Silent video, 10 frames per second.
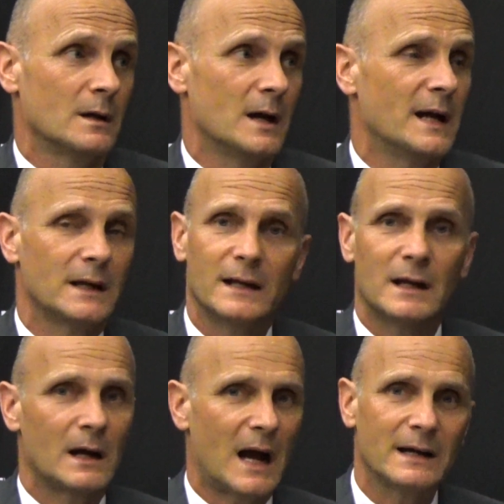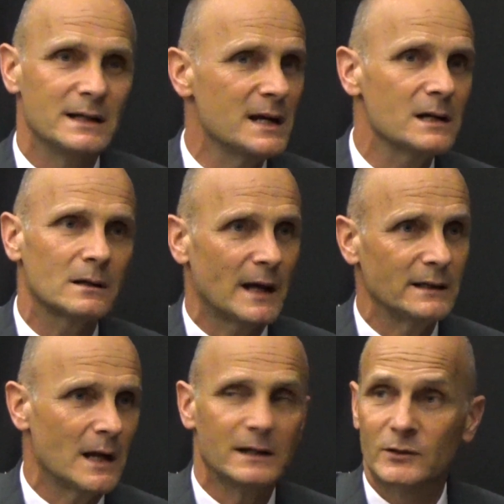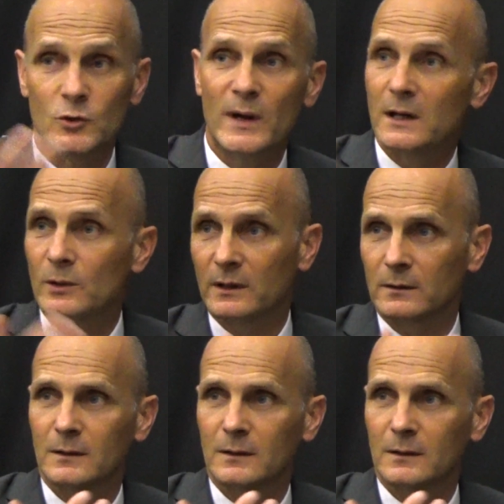And I hear, and you hear it